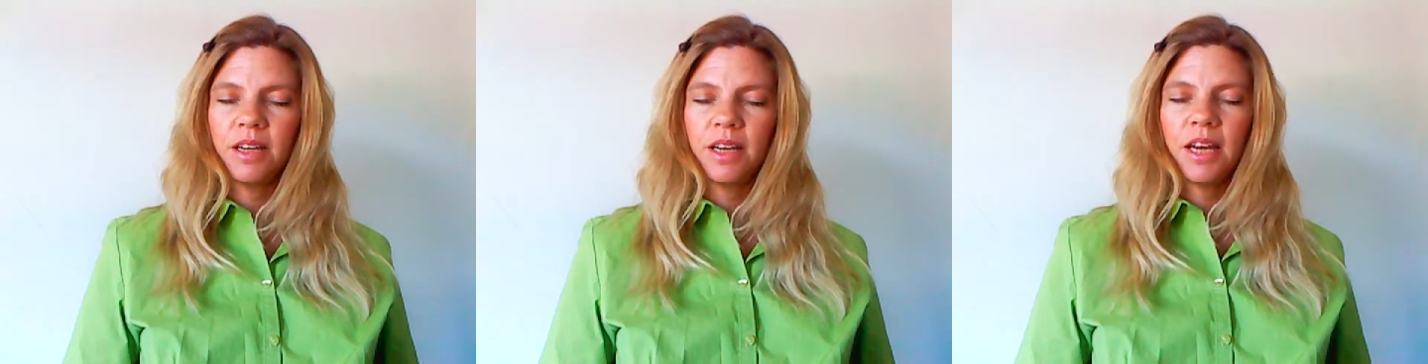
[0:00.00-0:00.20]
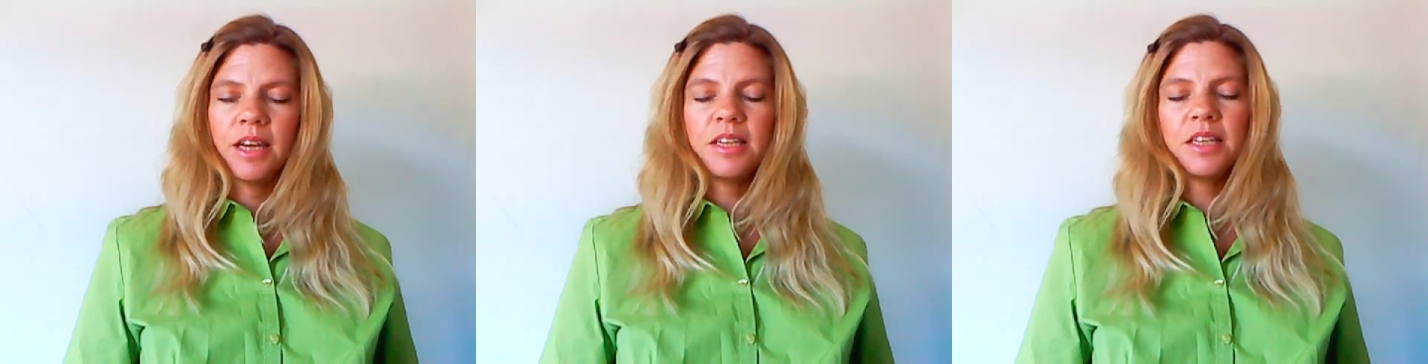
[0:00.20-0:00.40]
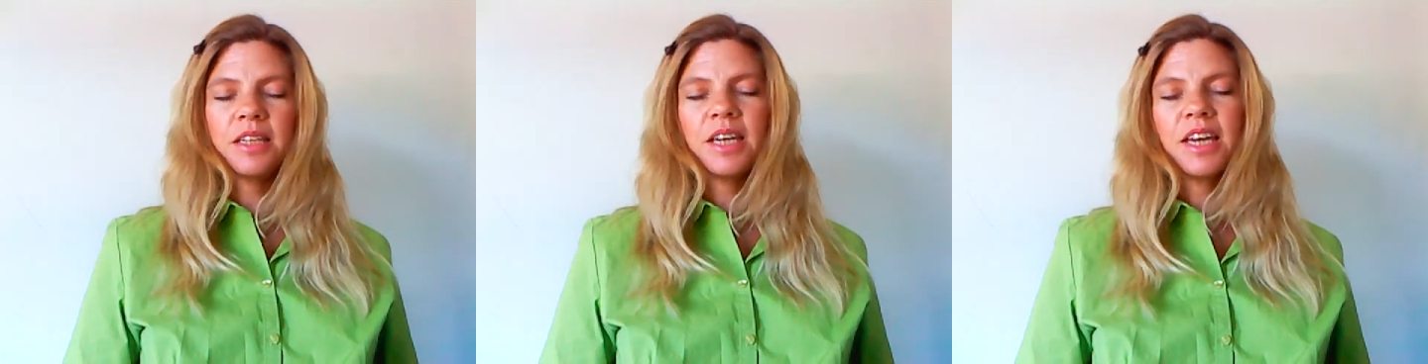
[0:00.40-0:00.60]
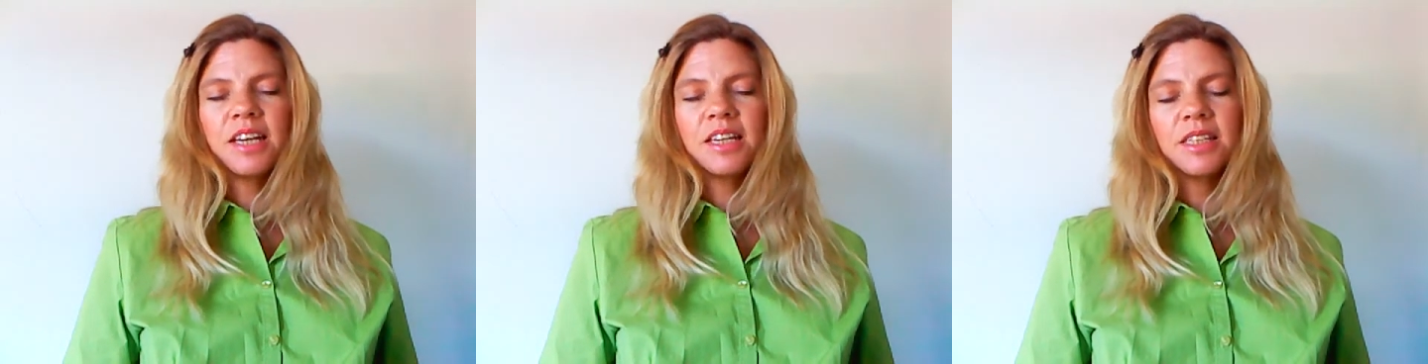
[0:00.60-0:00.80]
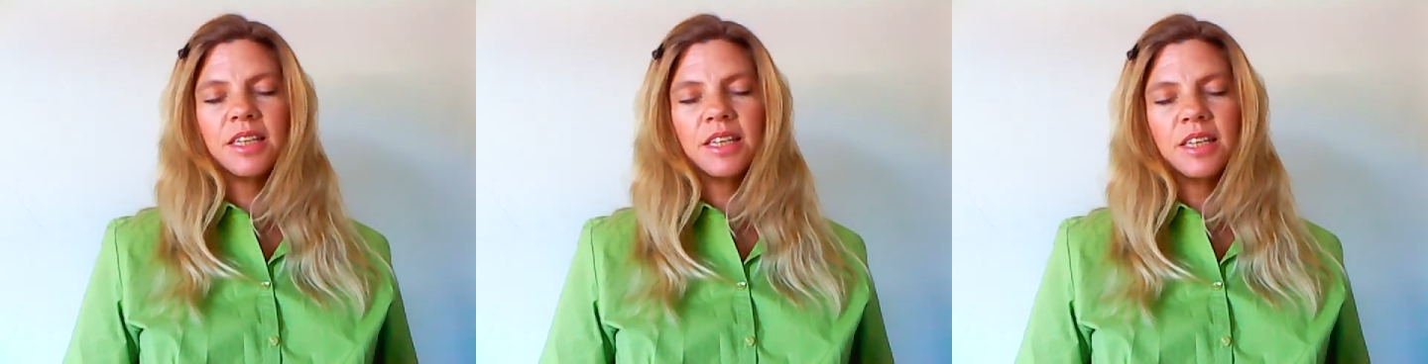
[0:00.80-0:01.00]
It
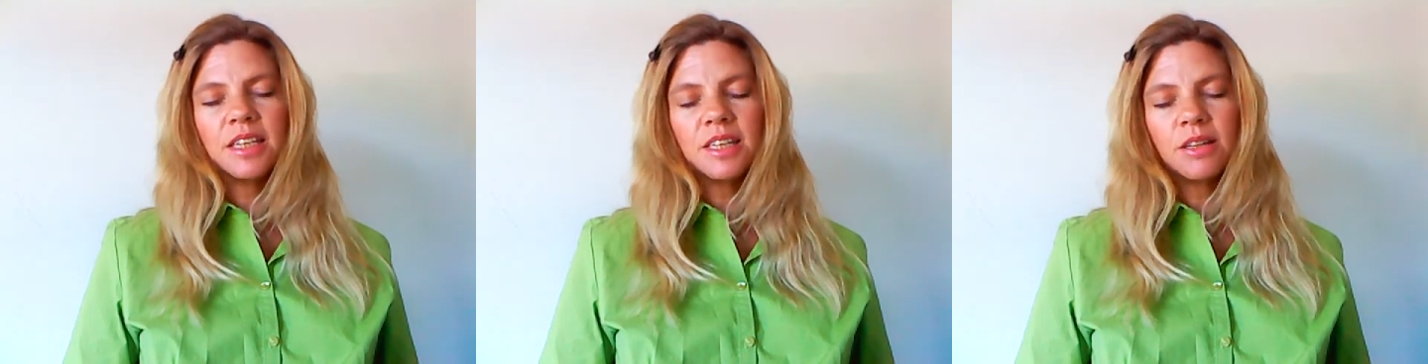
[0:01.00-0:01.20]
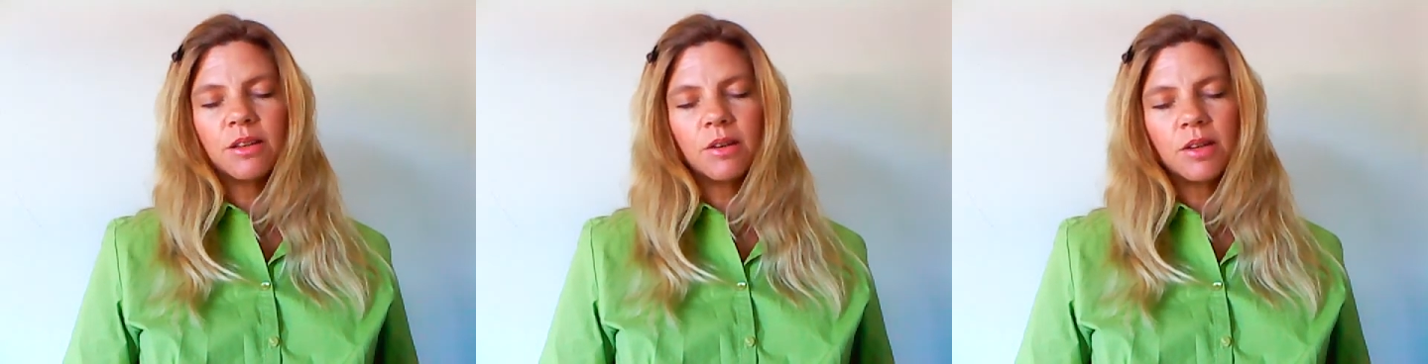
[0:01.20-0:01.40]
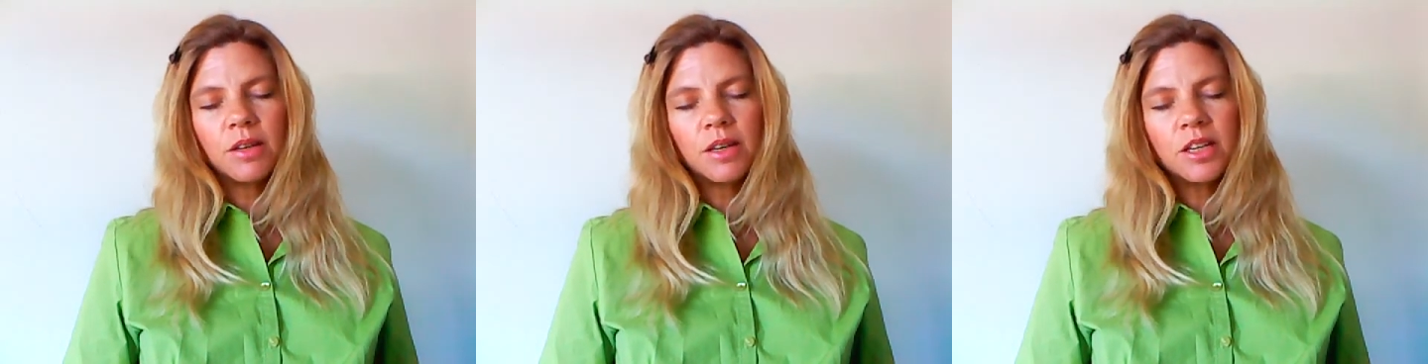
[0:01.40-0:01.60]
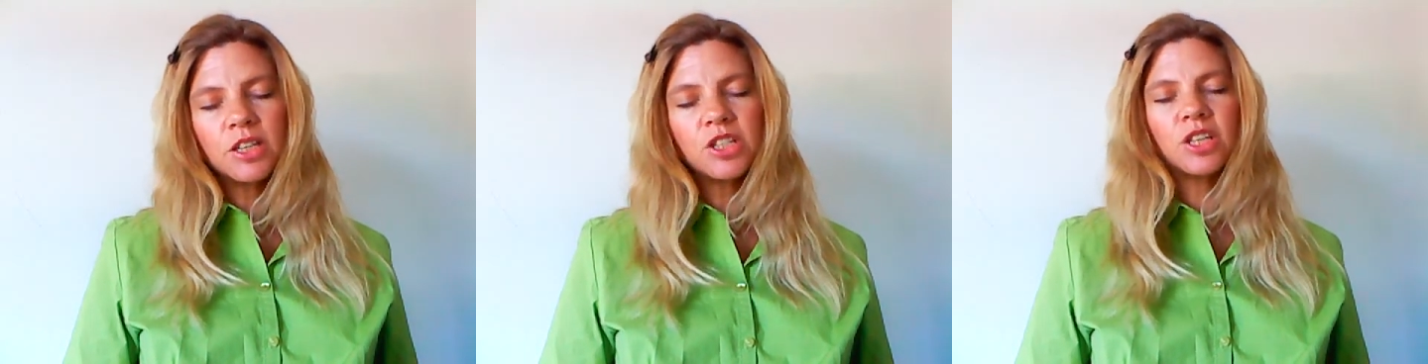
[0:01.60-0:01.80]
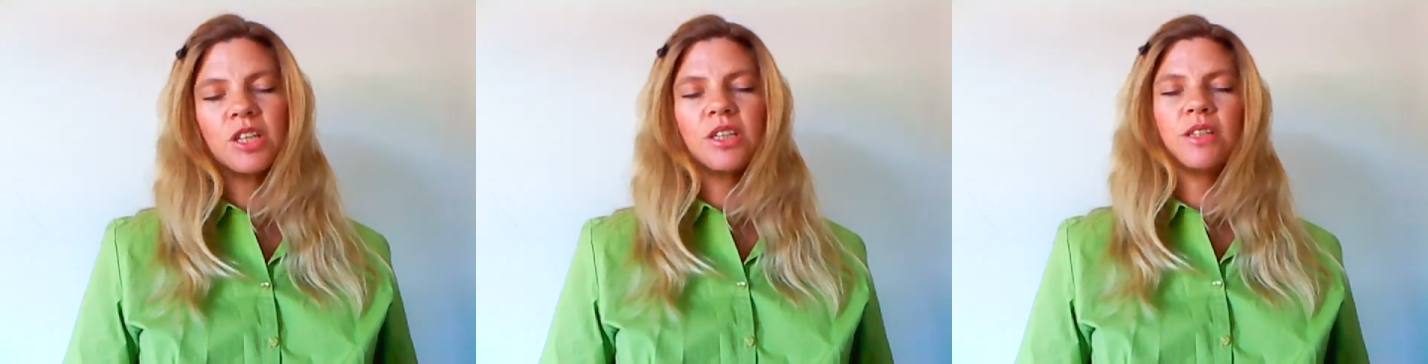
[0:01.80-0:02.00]
takes
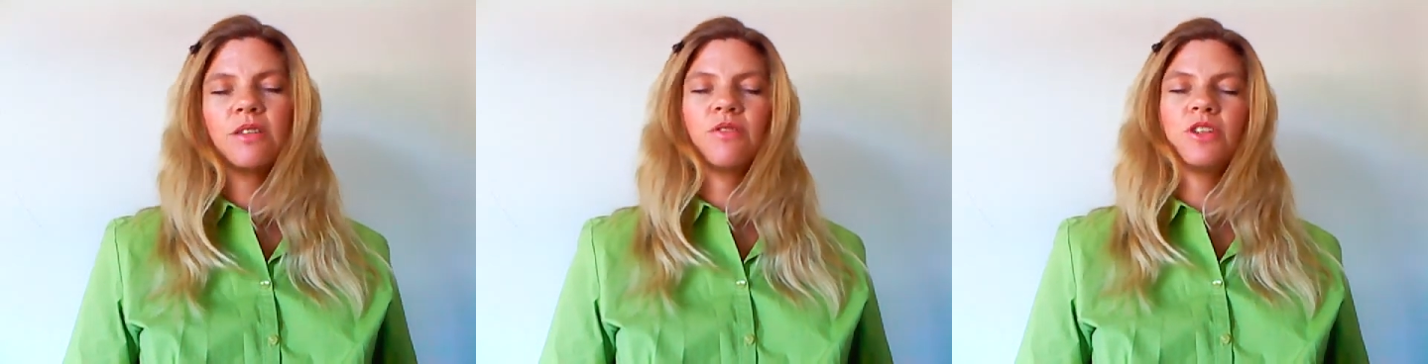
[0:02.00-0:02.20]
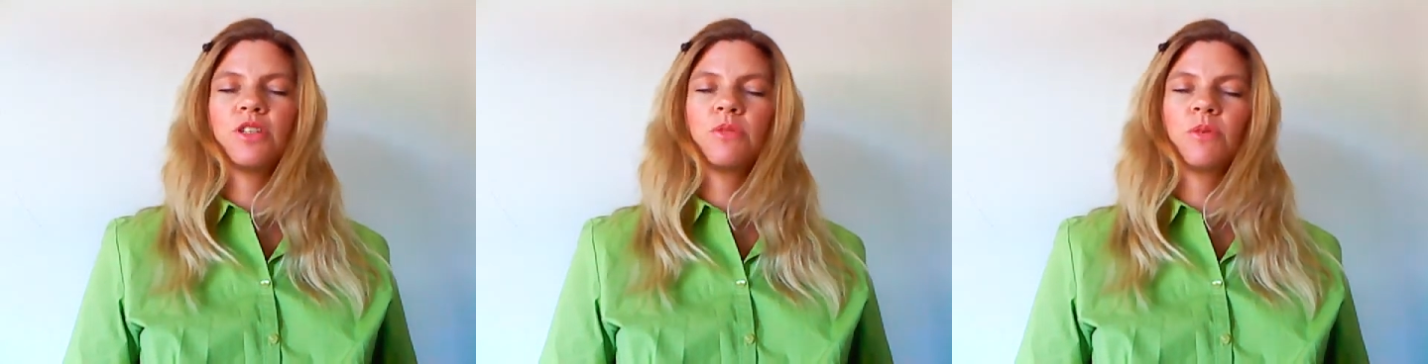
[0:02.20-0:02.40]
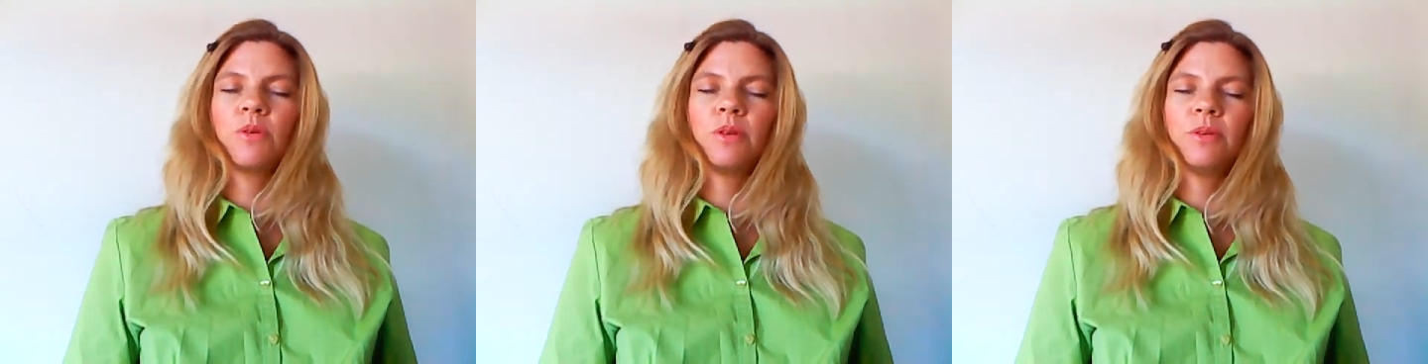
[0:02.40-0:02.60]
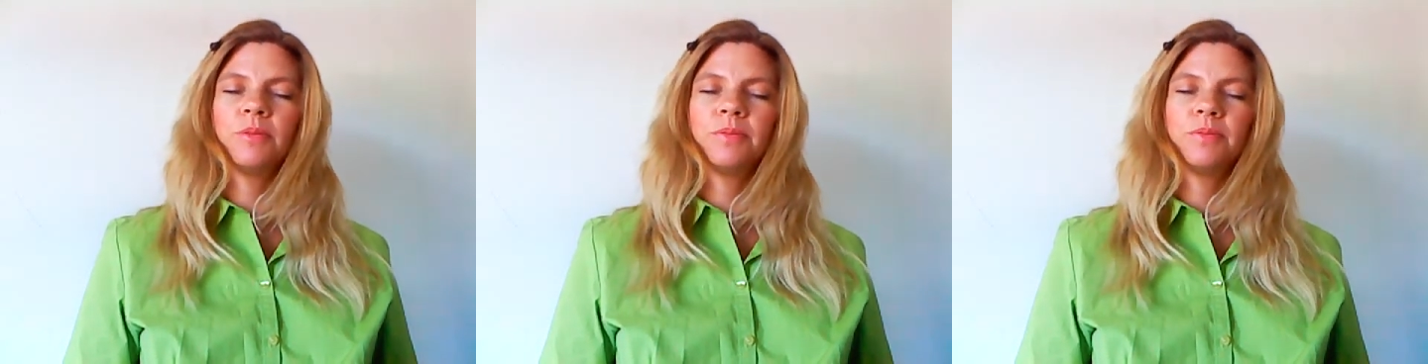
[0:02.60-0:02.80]
each individual's